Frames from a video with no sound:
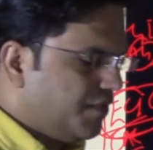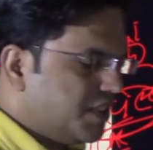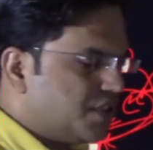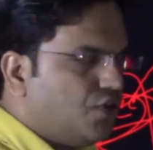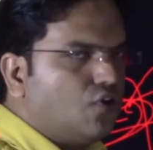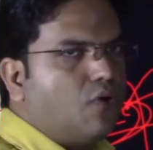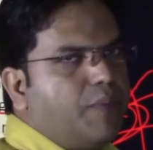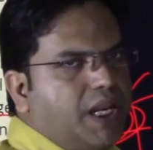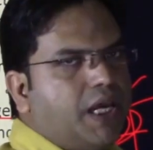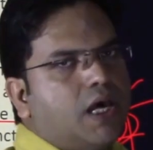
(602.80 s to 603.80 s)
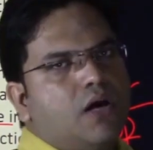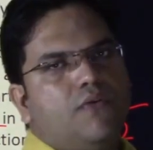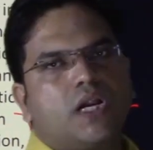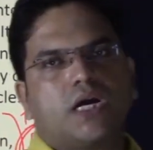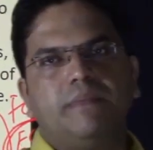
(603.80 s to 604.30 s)
of his nominee
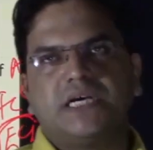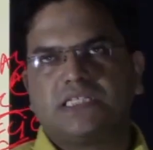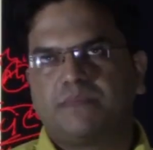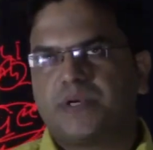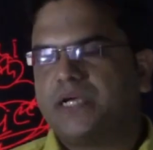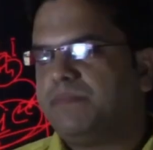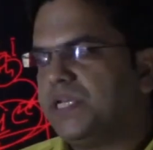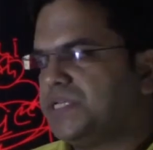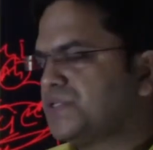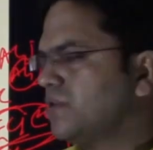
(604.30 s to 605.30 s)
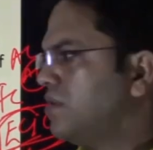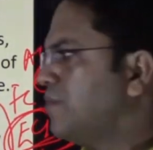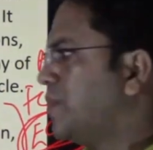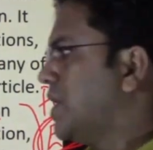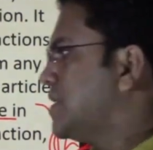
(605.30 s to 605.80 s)
will come as a prime minister
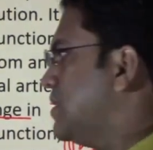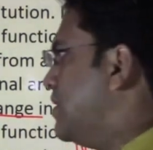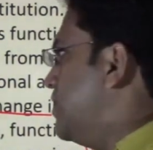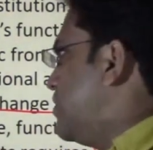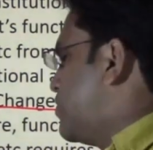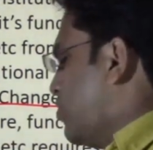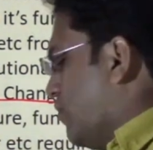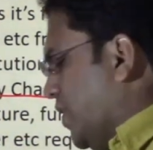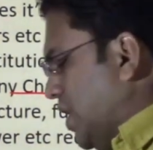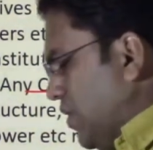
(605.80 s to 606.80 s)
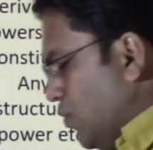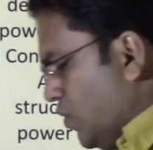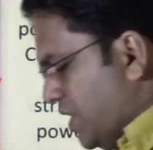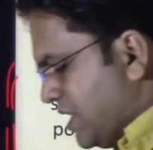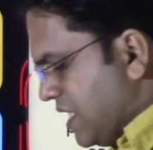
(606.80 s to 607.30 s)
or president. So you will
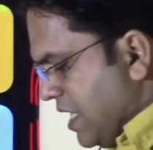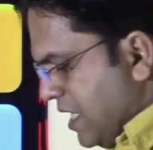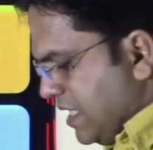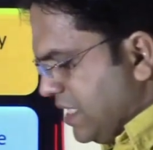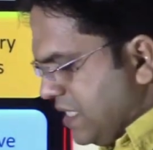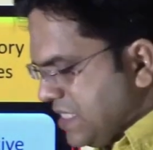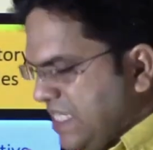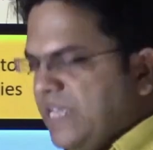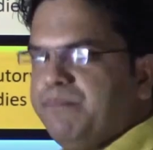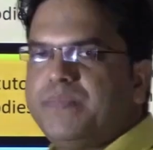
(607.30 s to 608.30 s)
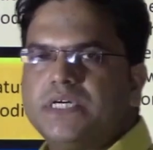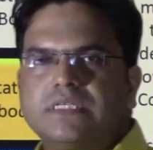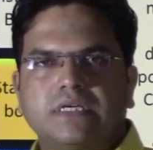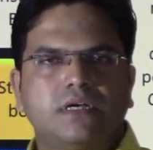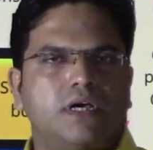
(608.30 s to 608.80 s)
notice that the same
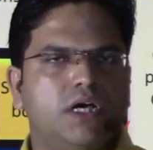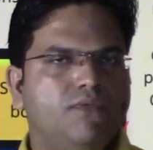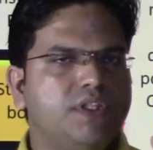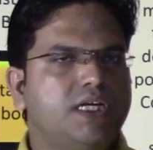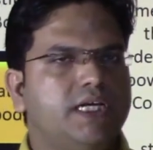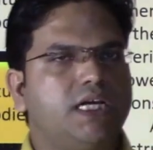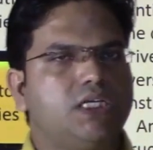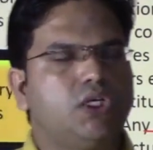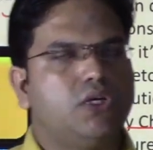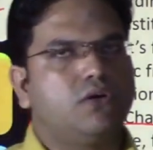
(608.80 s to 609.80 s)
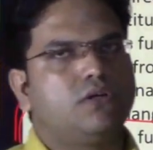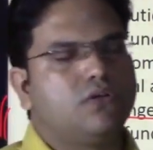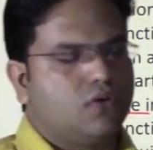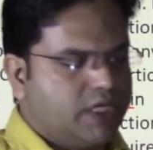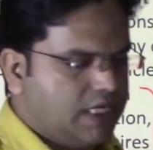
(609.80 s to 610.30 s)
person with a
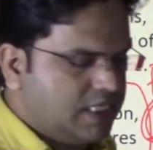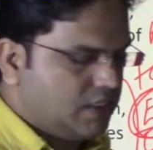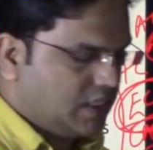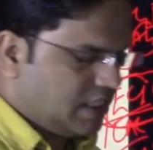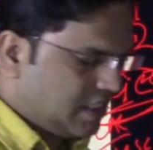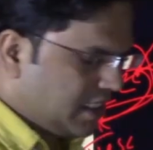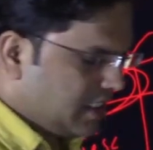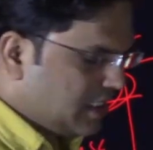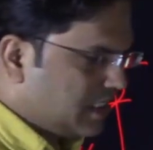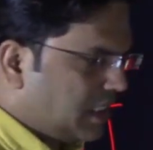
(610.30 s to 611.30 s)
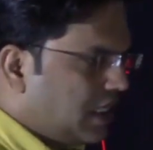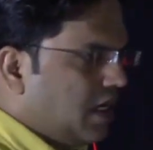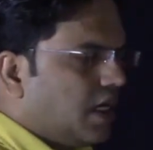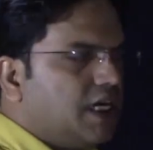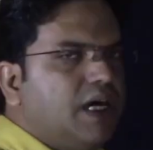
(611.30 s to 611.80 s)
dictatorial uh, tendency
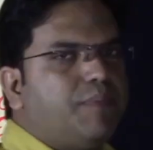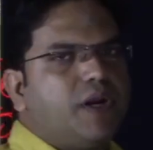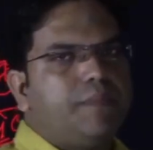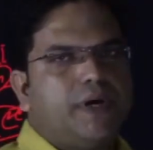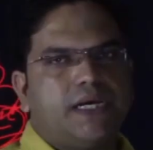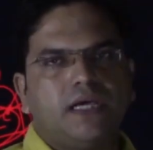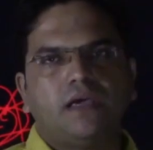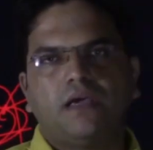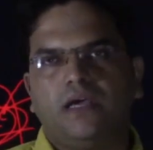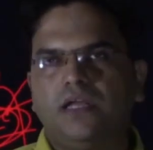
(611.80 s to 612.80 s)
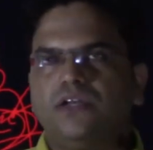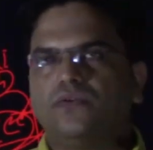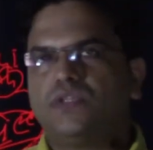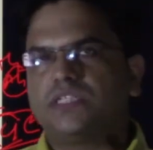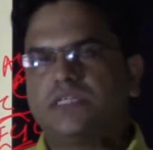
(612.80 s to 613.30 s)
keep repeating
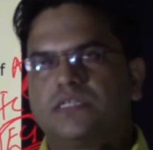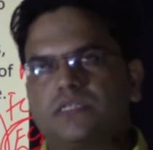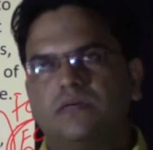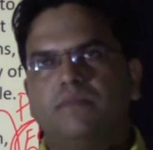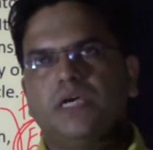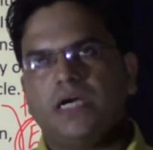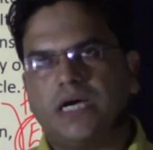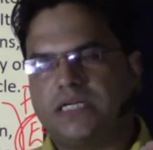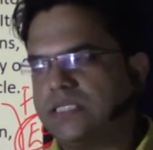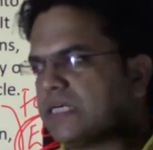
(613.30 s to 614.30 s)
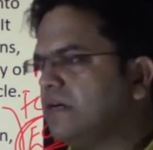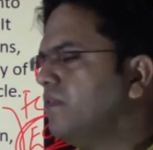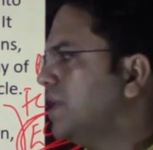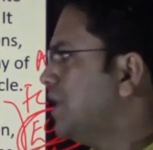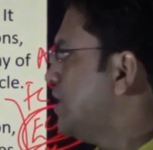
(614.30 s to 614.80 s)
into the system at the
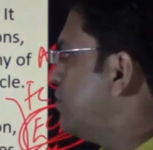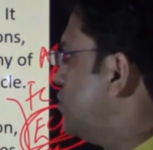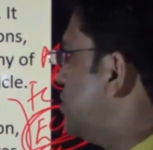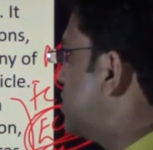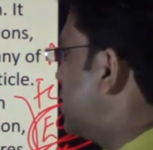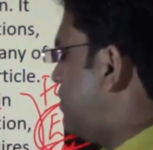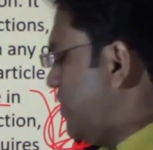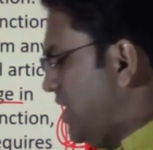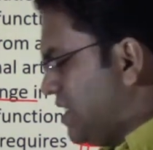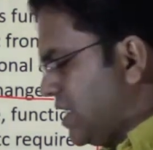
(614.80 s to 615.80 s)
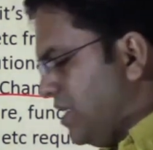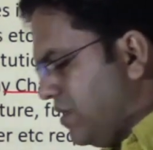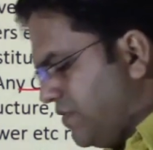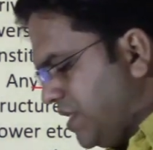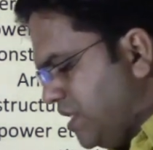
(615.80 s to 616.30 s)
governing position. If these
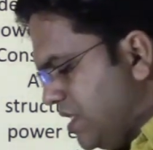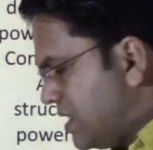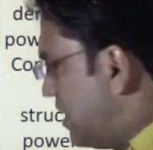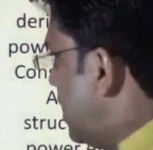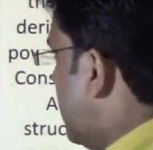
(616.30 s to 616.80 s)
kind of tendency,